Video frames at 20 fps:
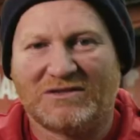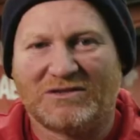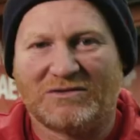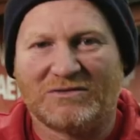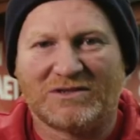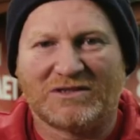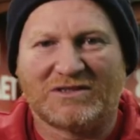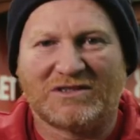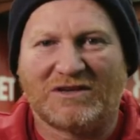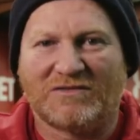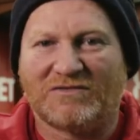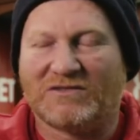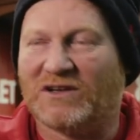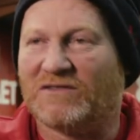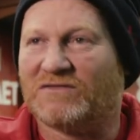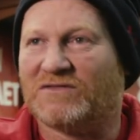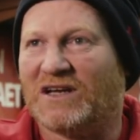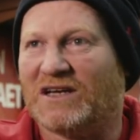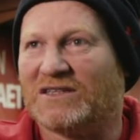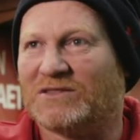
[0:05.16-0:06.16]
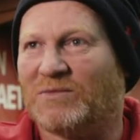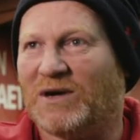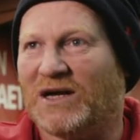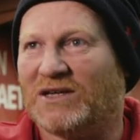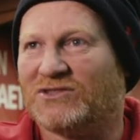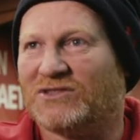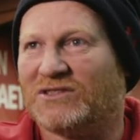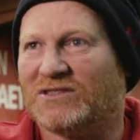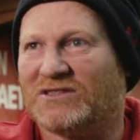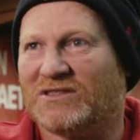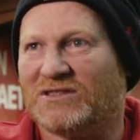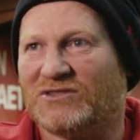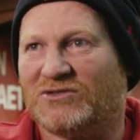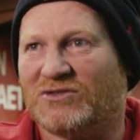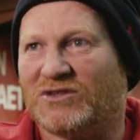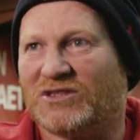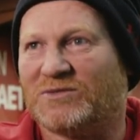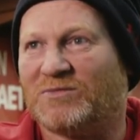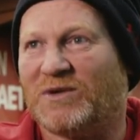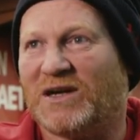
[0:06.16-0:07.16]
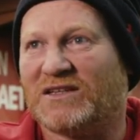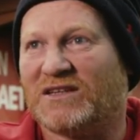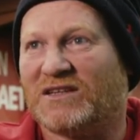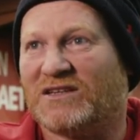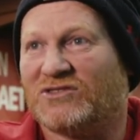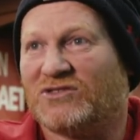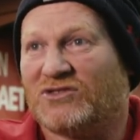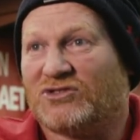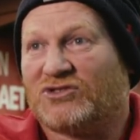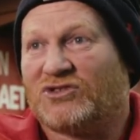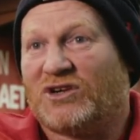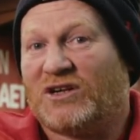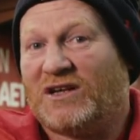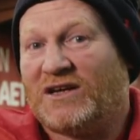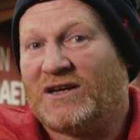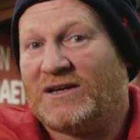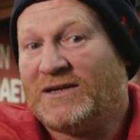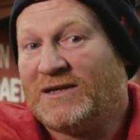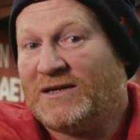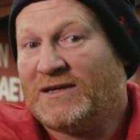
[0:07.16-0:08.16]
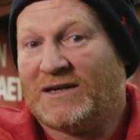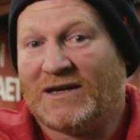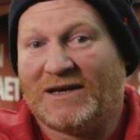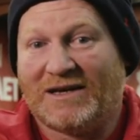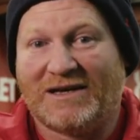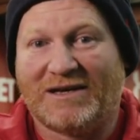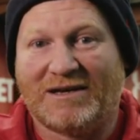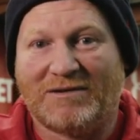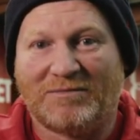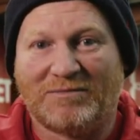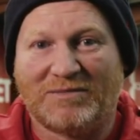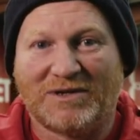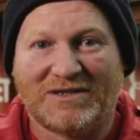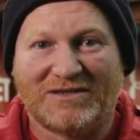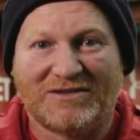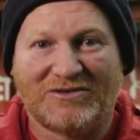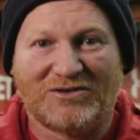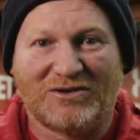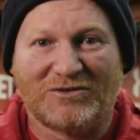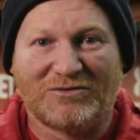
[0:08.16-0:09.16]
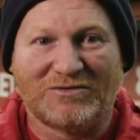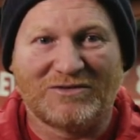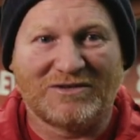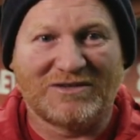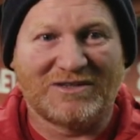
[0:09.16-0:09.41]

you know, it was a tough test match, as you'd expect against Australia. But, you know,